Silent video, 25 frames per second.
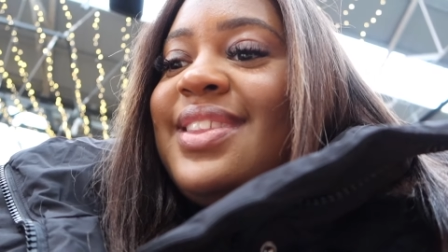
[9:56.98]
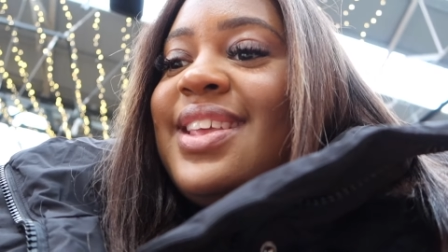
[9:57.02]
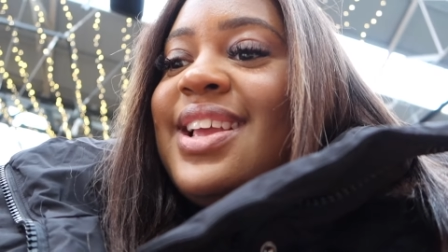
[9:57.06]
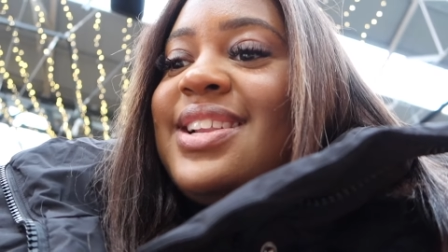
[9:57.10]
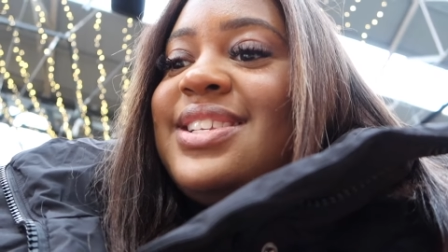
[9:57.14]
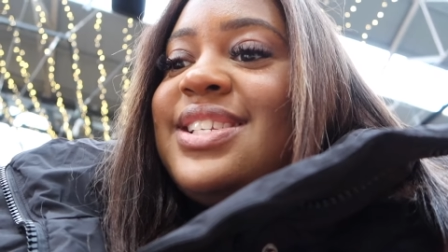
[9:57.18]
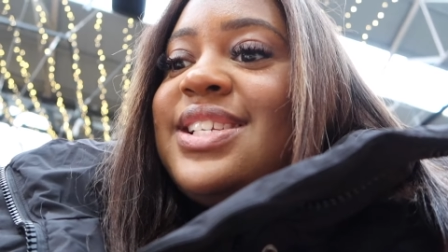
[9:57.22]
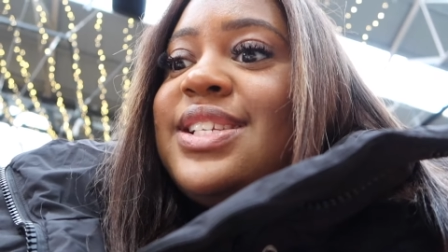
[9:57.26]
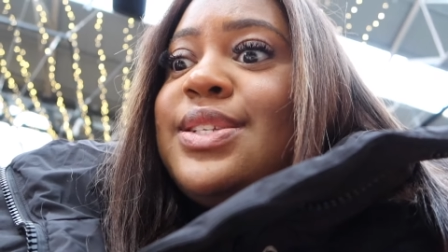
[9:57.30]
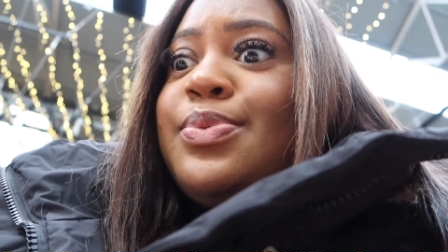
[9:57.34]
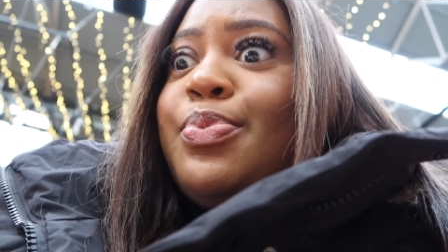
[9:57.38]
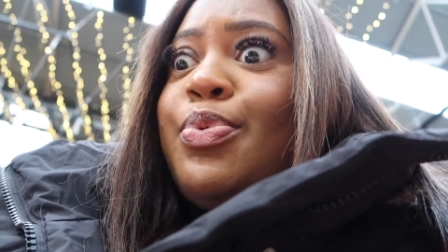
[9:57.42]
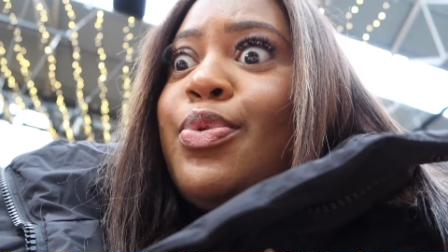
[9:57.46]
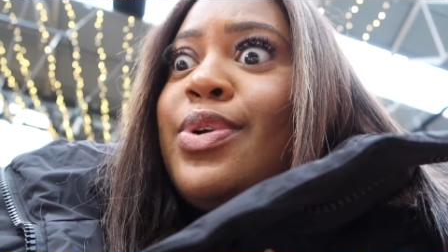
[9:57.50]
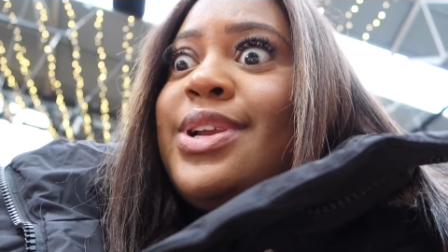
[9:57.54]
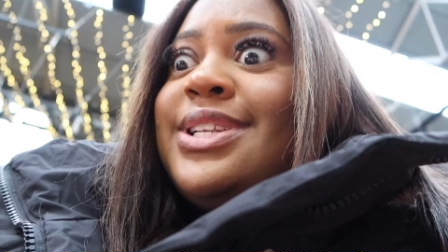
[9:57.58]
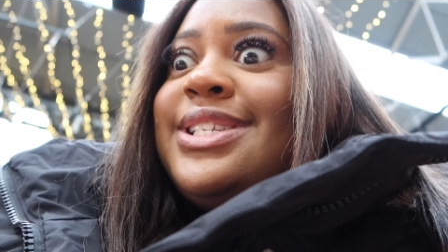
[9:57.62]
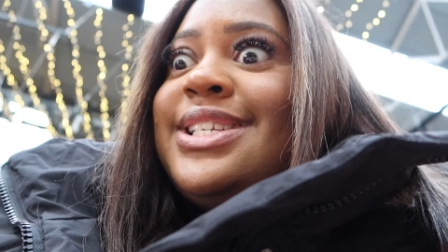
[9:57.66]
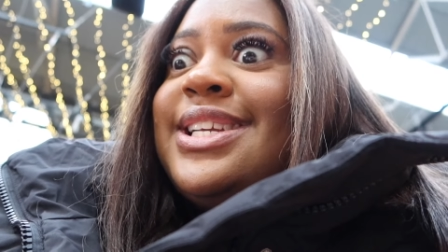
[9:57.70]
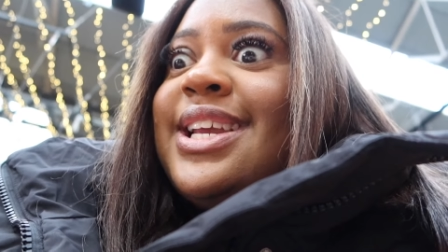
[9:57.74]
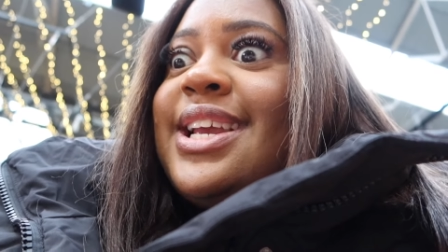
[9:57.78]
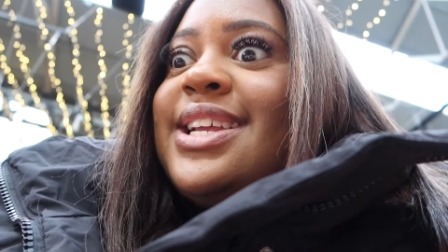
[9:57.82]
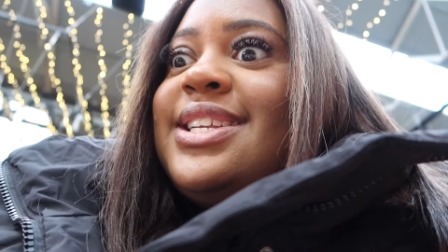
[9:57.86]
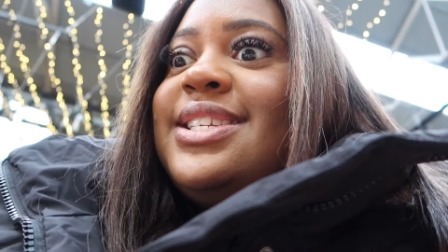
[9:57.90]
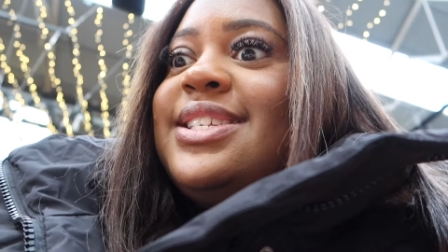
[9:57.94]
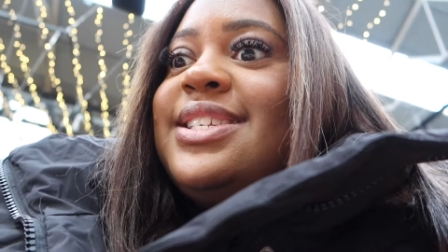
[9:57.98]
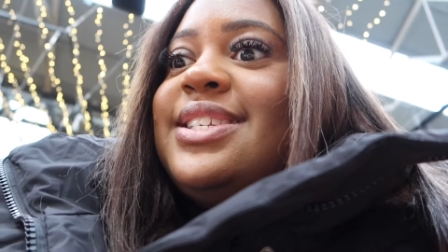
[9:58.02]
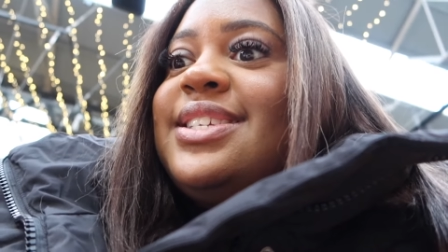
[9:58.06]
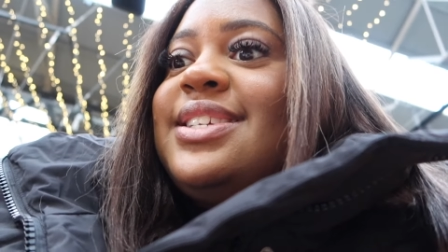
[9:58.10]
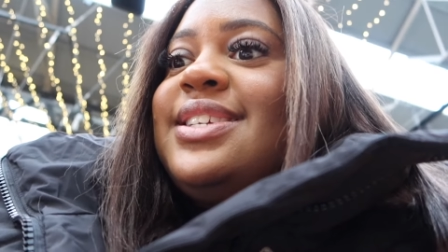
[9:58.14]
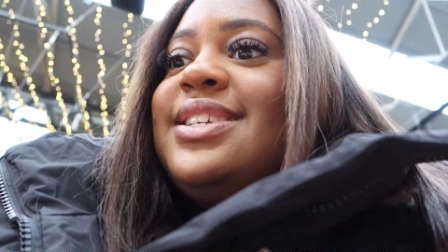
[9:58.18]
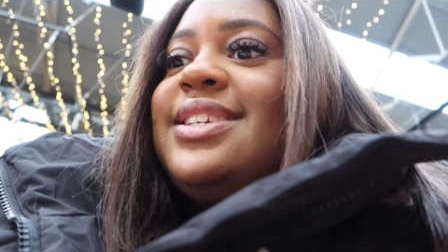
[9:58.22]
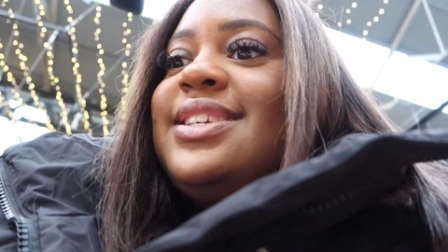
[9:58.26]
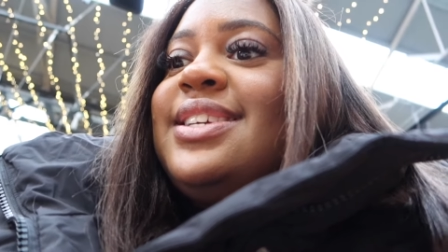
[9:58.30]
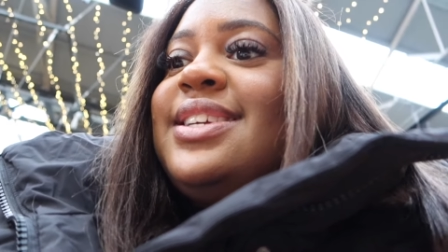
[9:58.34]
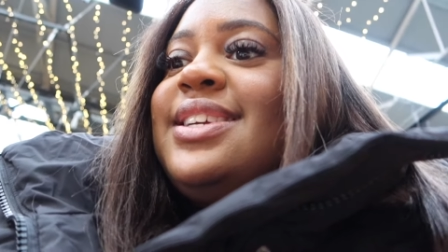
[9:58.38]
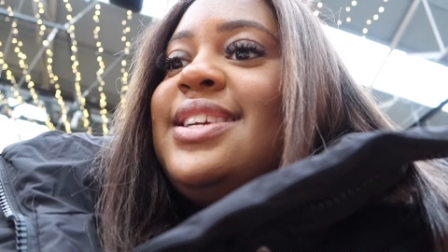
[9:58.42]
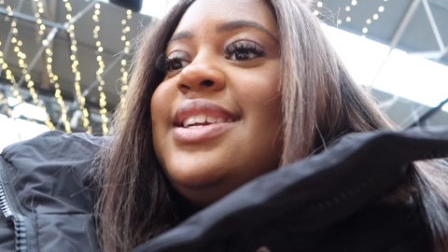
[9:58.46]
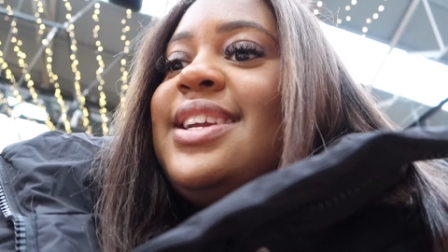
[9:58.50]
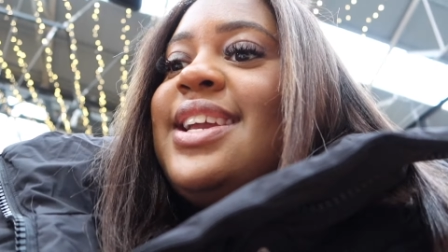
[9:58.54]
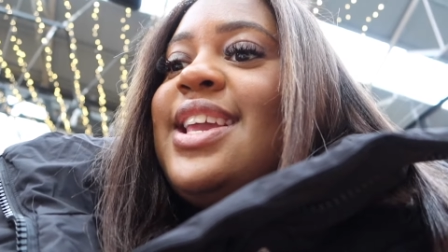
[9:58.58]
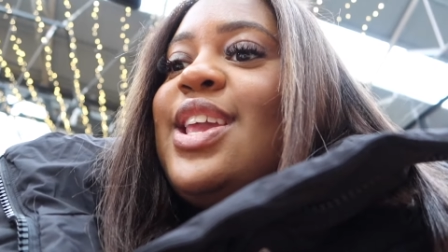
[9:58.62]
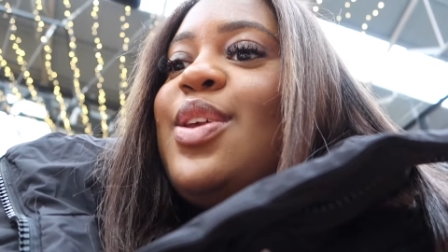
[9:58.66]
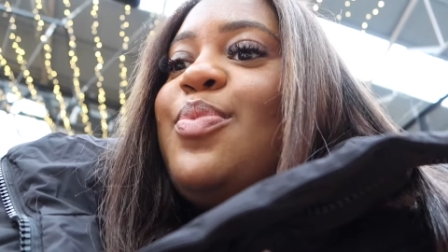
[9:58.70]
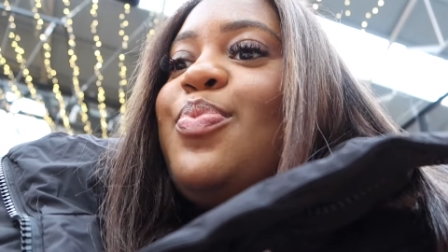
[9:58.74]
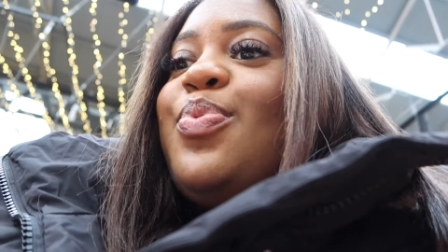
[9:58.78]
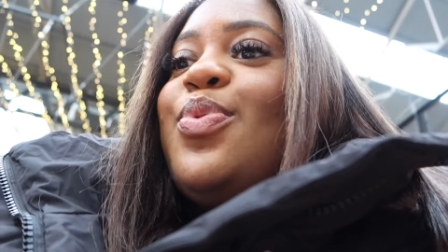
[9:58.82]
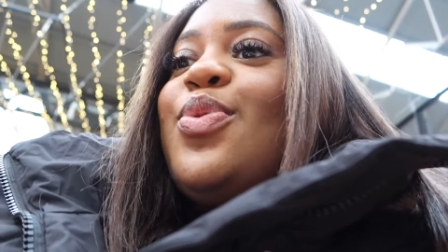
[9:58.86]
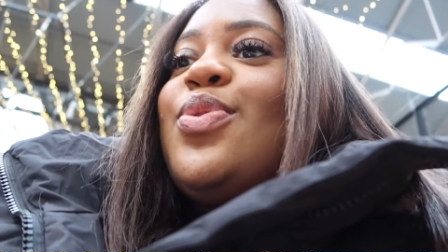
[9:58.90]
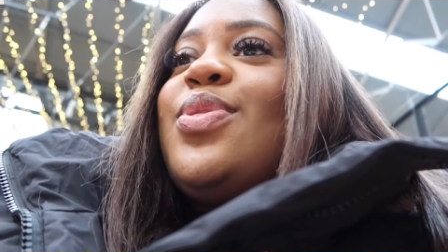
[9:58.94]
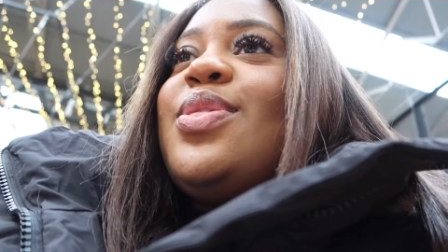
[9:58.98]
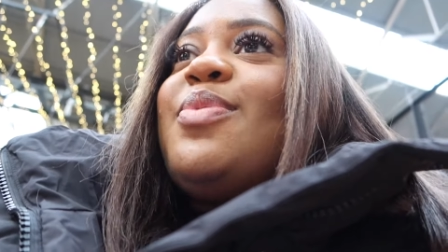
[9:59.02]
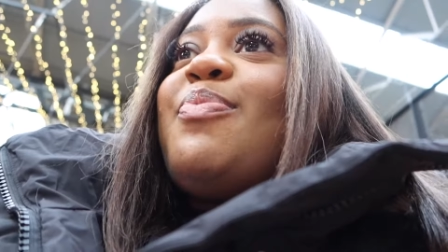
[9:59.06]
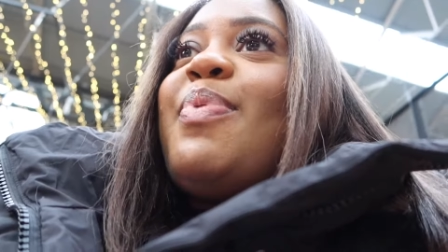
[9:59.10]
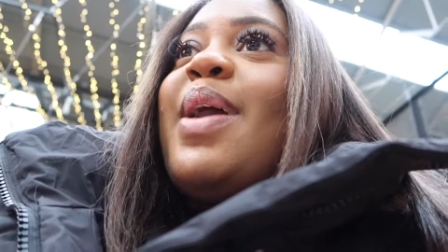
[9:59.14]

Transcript: They're disappointed. Can you pull the